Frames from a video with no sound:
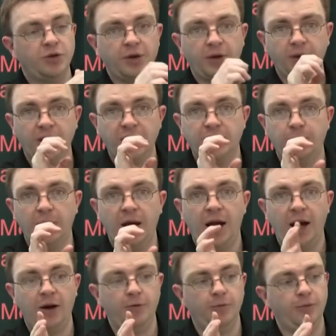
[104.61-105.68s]
so that they splay
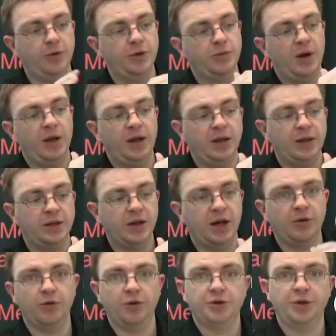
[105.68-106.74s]
outwards while the
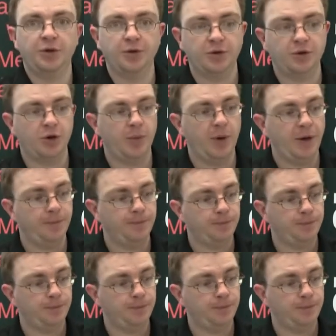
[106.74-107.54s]
inside rows do the scrubbing.